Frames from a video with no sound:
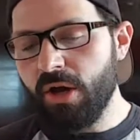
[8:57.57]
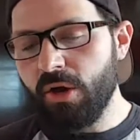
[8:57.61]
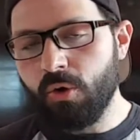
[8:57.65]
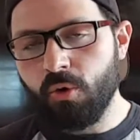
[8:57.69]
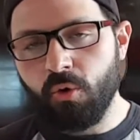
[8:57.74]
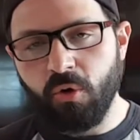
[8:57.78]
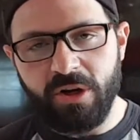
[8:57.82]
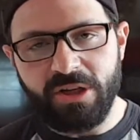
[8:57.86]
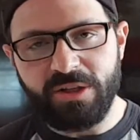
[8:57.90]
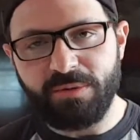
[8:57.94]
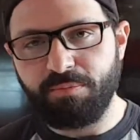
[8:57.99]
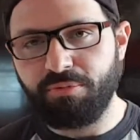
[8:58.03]

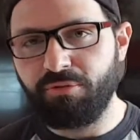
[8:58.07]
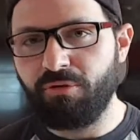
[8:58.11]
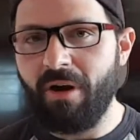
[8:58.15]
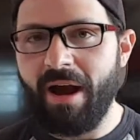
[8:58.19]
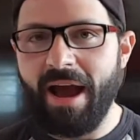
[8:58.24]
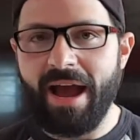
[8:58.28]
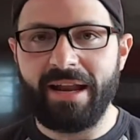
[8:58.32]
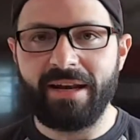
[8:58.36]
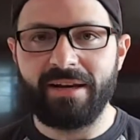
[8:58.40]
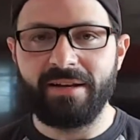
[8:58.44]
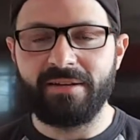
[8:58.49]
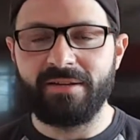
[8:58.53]
Chris
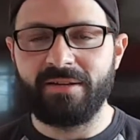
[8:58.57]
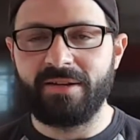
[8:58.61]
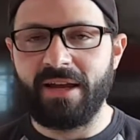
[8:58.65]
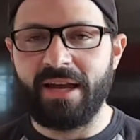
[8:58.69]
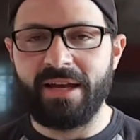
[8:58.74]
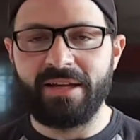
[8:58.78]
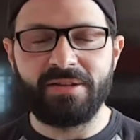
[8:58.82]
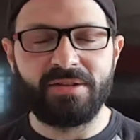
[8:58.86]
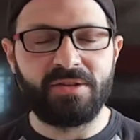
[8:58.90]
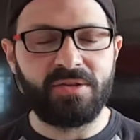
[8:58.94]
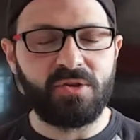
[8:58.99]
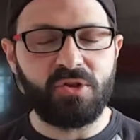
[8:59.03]
Pratt
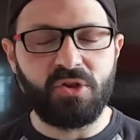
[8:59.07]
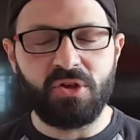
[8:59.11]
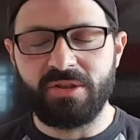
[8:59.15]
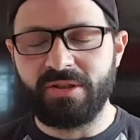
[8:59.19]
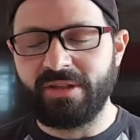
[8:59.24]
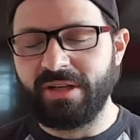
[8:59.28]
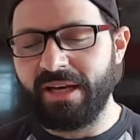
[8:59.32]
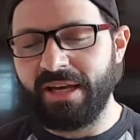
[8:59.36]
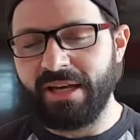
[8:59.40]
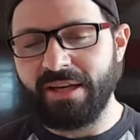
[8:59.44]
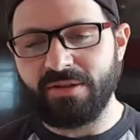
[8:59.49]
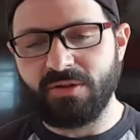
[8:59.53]
is
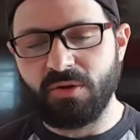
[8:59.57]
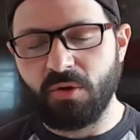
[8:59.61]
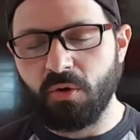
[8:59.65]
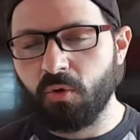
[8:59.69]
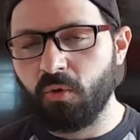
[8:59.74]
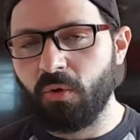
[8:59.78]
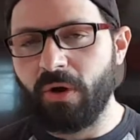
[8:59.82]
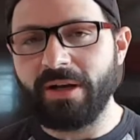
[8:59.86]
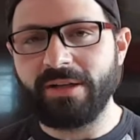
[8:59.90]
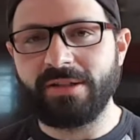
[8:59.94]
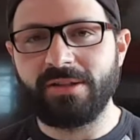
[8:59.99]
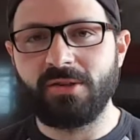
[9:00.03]
just, he's a
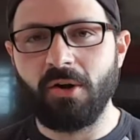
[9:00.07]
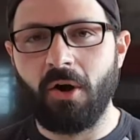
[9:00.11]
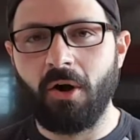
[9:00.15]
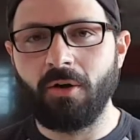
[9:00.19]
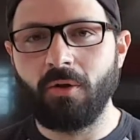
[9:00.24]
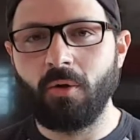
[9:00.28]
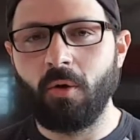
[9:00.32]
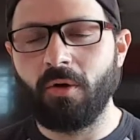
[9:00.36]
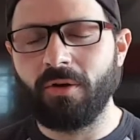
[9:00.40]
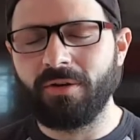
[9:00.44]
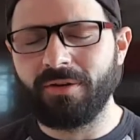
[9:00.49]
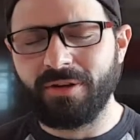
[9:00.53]
great
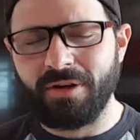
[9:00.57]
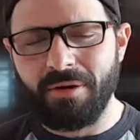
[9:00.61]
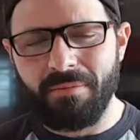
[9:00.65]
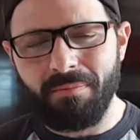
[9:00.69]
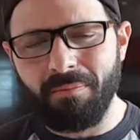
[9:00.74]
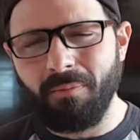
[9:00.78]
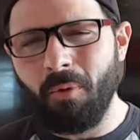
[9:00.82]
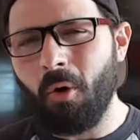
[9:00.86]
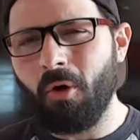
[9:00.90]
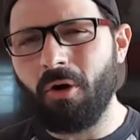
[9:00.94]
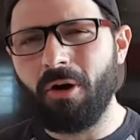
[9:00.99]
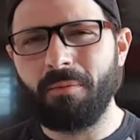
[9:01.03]
Star-Lord.
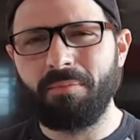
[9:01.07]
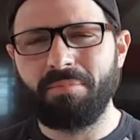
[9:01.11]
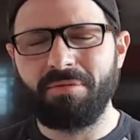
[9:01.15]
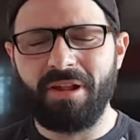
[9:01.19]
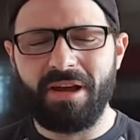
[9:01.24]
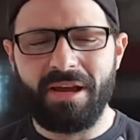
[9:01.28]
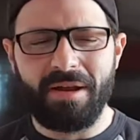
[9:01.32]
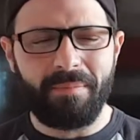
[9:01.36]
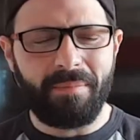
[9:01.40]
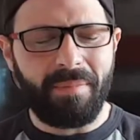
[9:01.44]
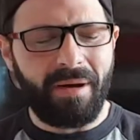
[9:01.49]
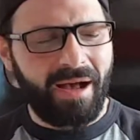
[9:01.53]
Gamora
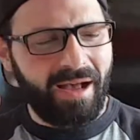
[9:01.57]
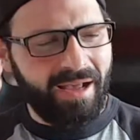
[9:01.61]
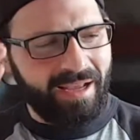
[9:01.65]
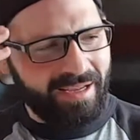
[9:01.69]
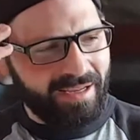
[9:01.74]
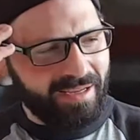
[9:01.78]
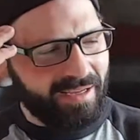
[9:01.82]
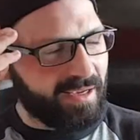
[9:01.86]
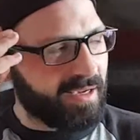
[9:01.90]
played by,